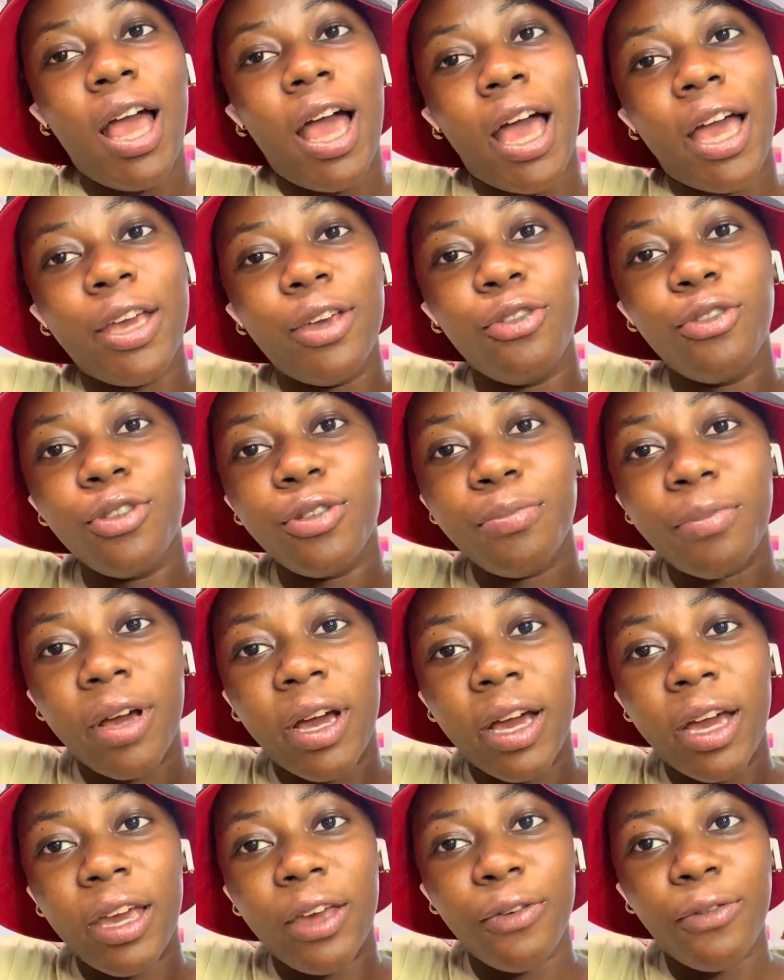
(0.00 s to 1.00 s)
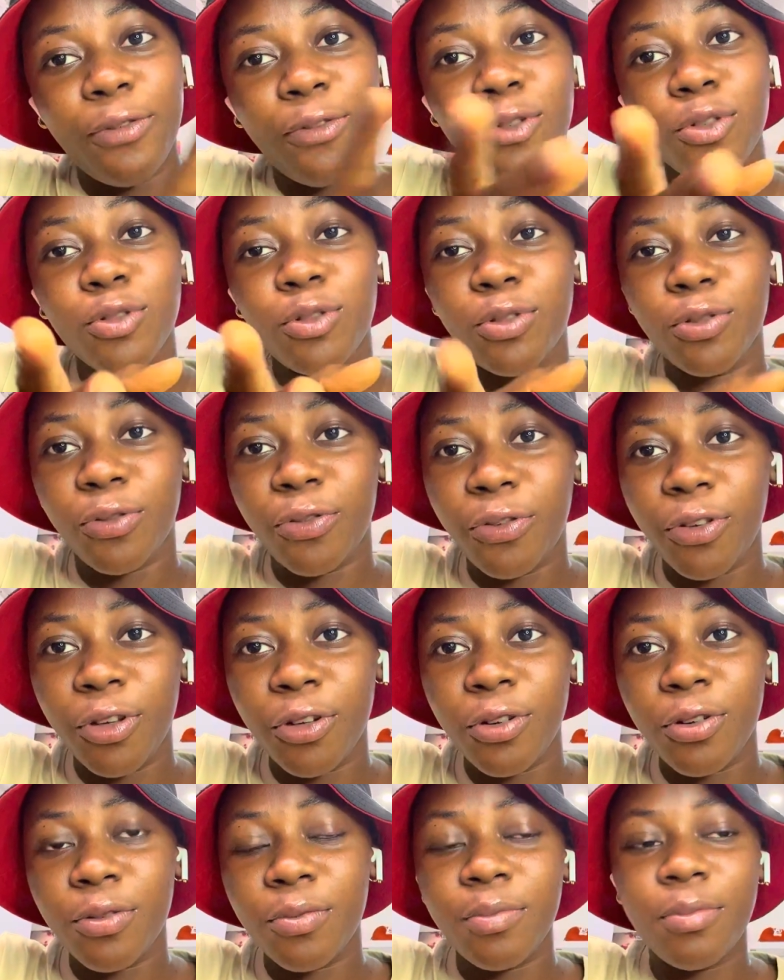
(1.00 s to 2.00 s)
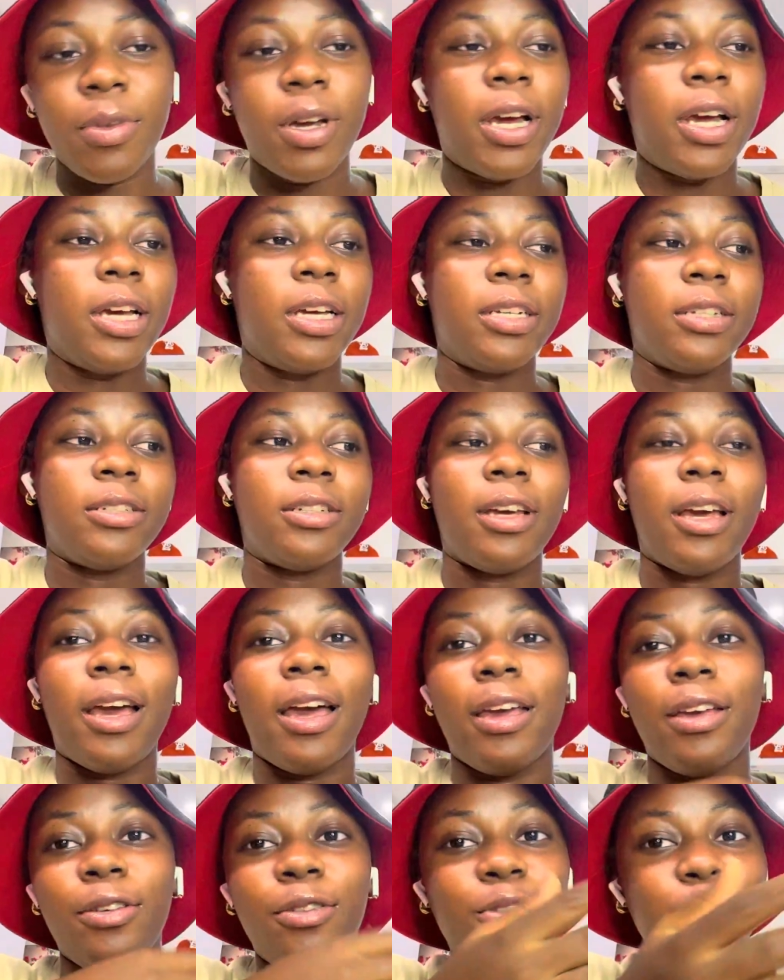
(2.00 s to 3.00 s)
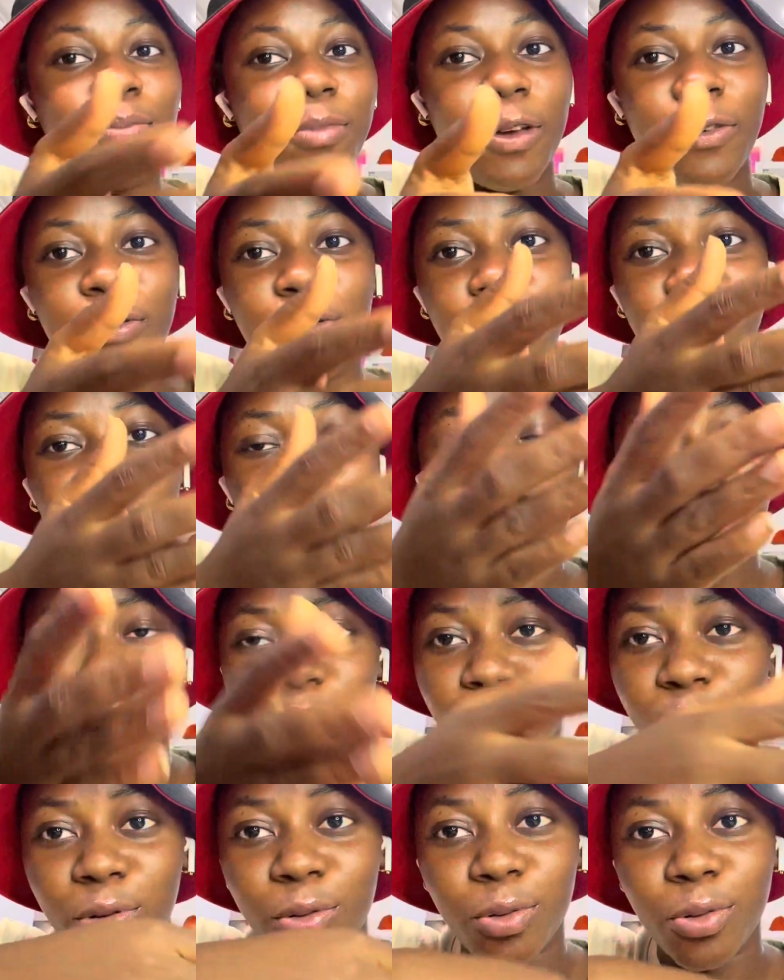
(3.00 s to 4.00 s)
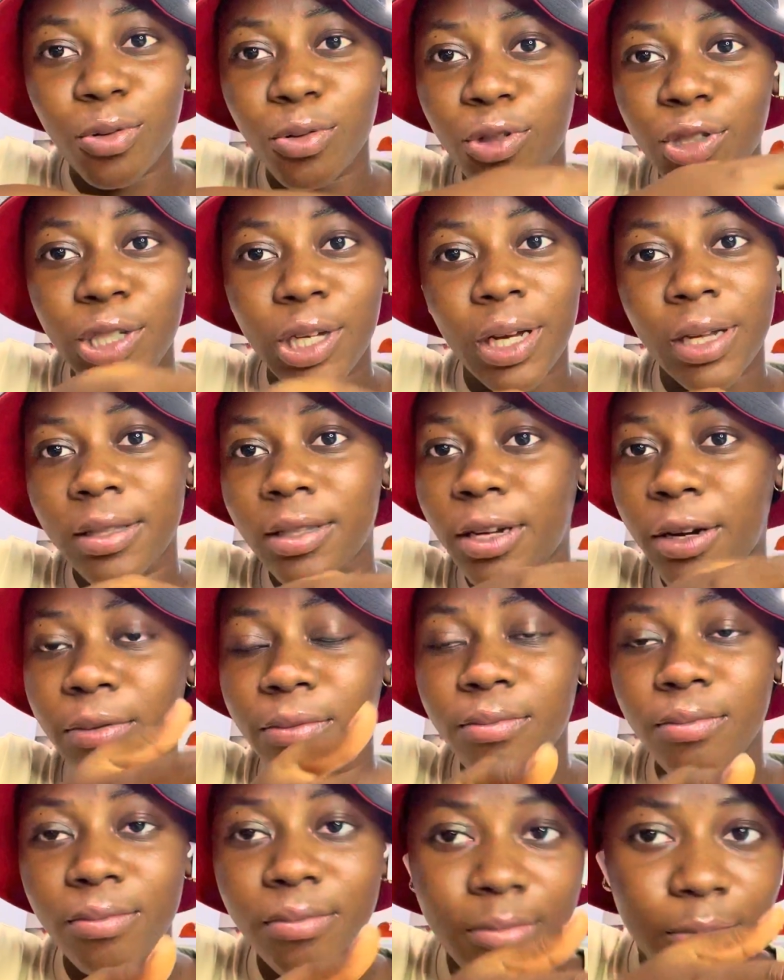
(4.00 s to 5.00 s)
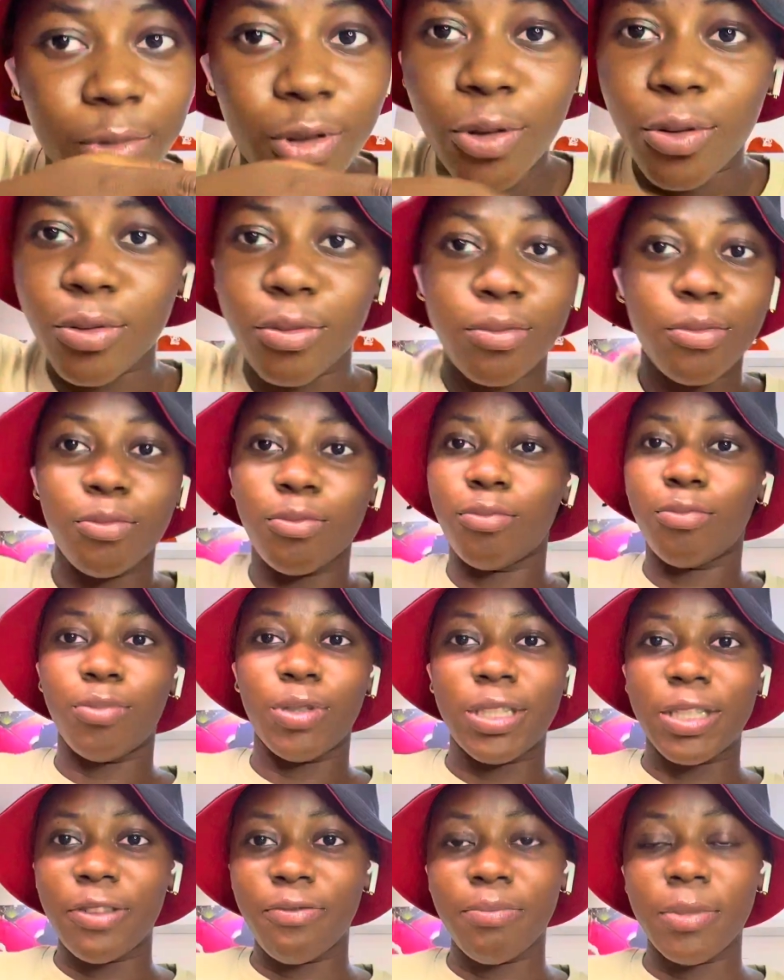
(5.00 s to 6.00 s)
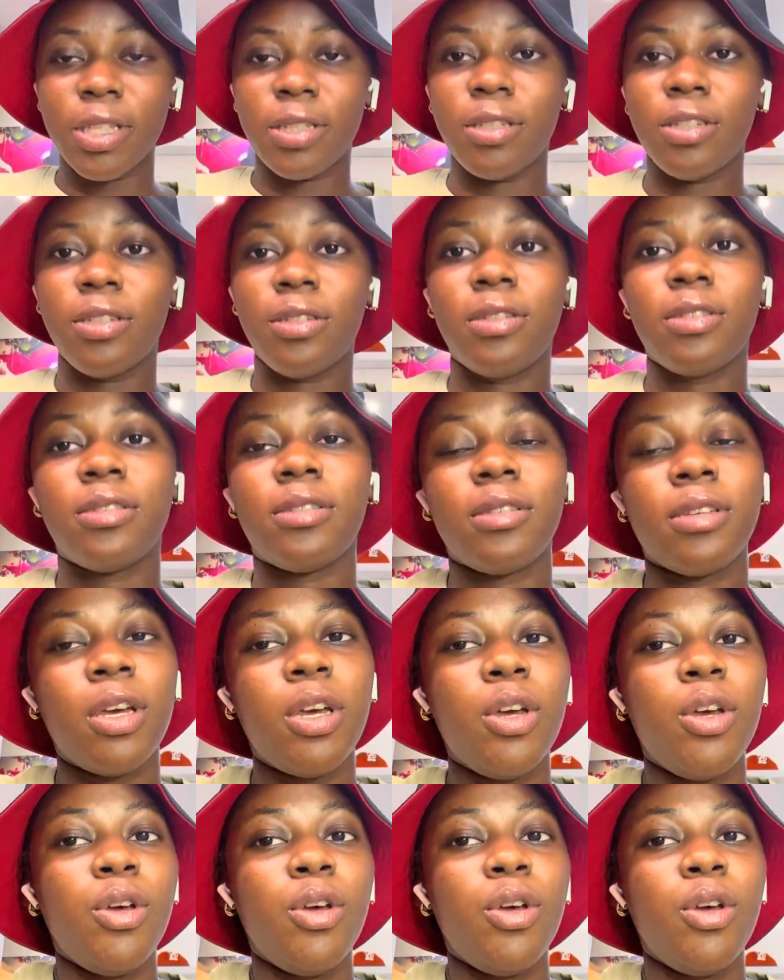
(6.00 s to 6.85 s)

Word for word: i use my phone to film and i use my phone to also chat and you know receive messages